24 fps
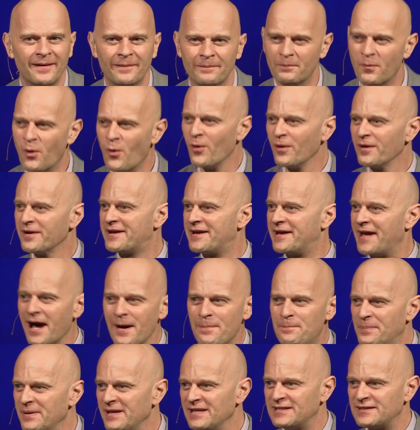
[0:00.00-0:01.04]
More
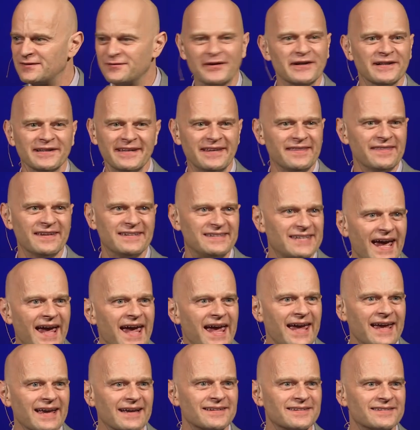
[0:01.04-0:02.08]
guppies filling the
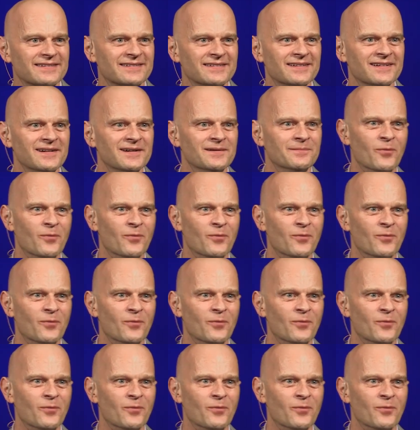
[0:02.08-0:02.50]
tanks.